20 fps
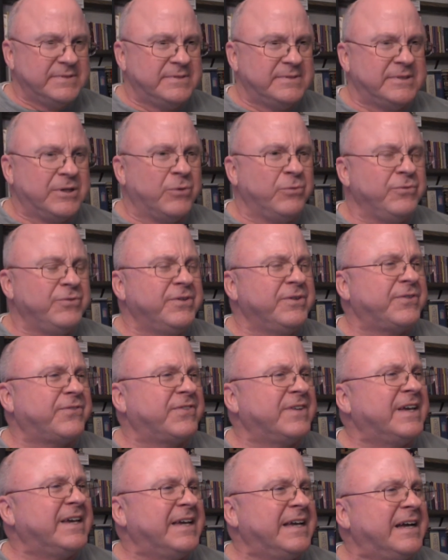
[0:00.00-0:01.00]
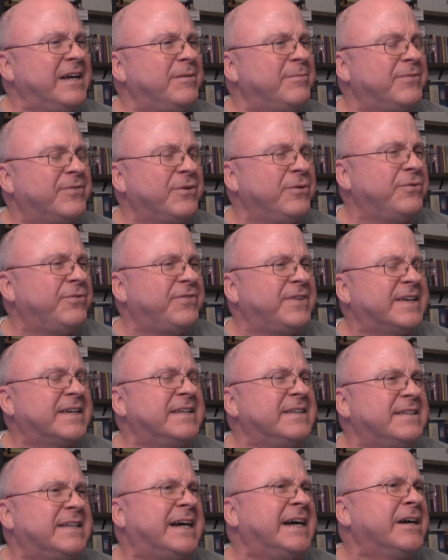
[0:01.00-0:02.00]
Don't just say, I'm so sick
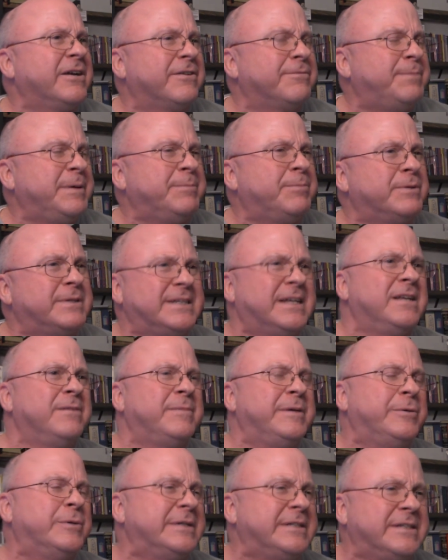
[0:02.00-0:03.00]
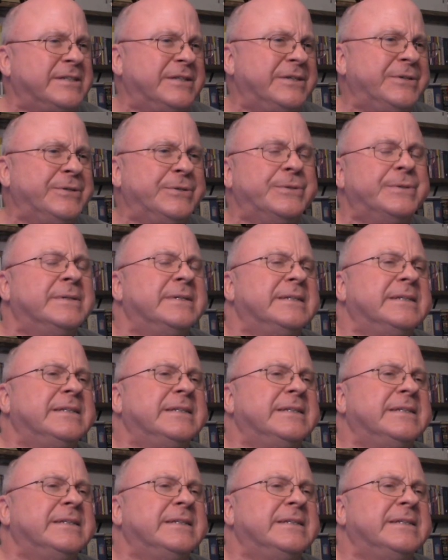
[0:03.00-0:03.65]
and tired of people telling me what to do.